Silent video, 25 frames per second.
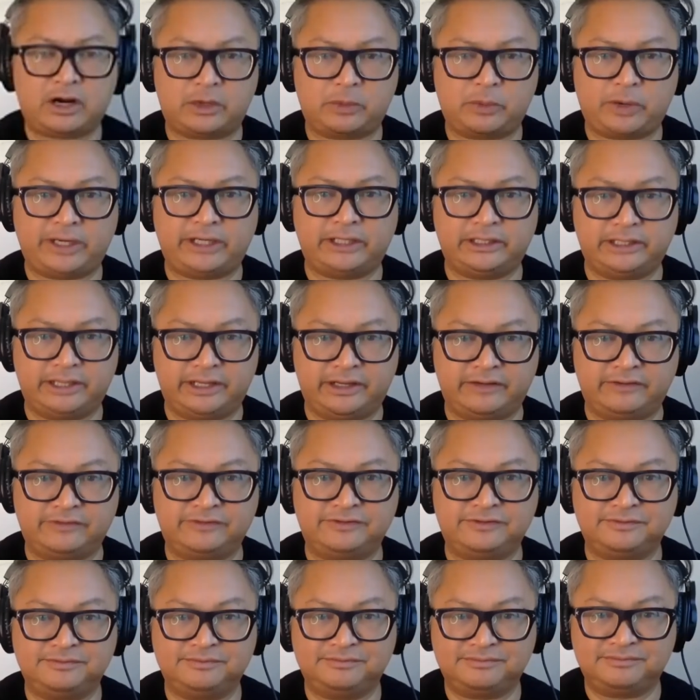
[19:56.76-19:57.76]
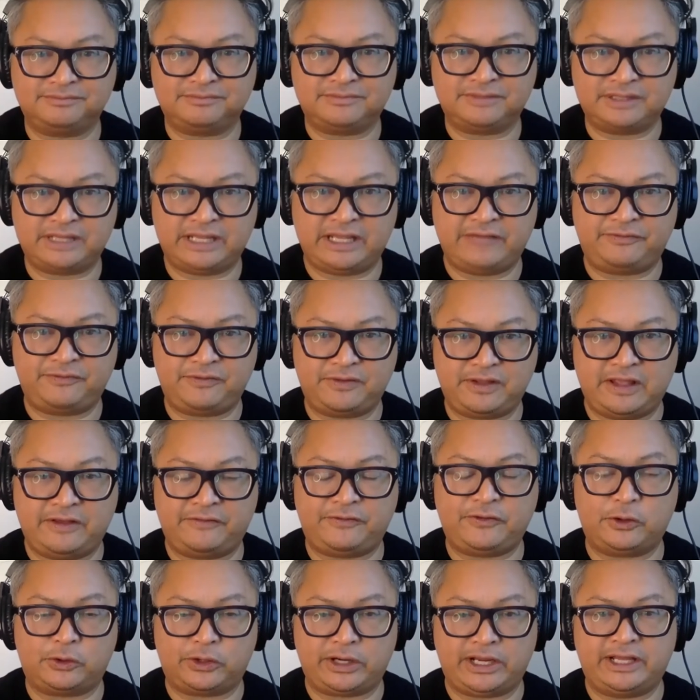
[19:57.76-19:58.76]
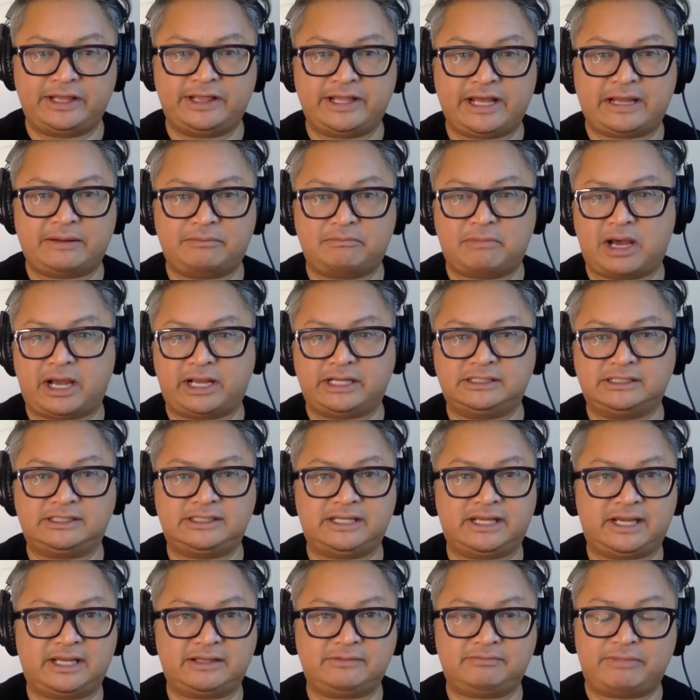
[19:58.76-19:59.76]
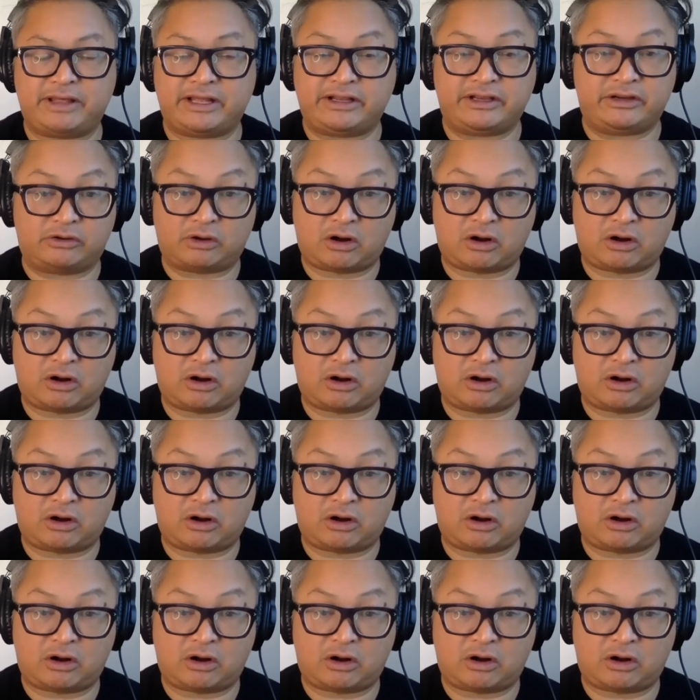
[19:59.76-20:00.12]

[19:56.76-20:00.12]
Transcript: way to live. It is. If, it if you're in yeah. that mindset, then you're